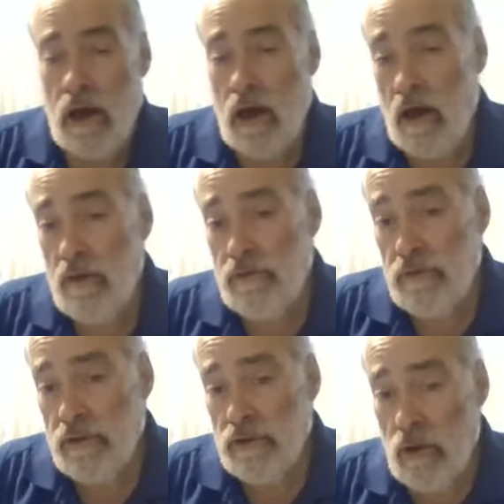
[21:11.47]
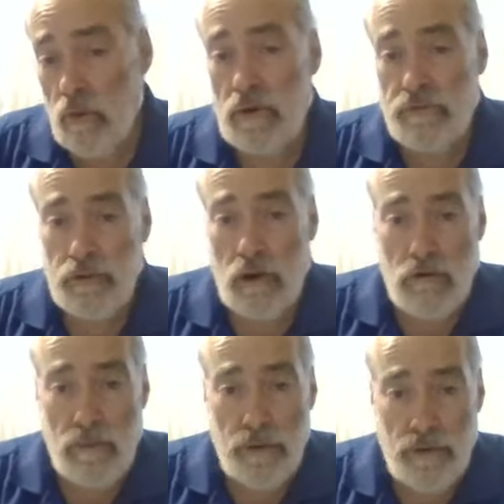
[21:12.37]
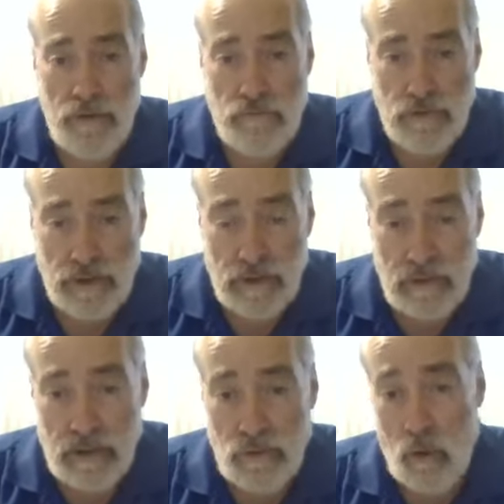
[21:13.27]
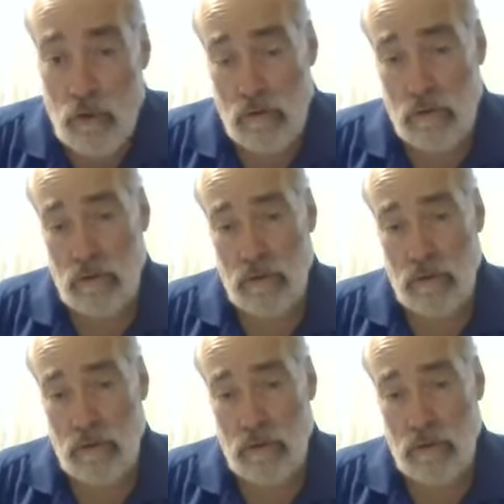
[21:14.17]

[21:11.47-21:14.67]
of the yoke of Torah, both written and oral.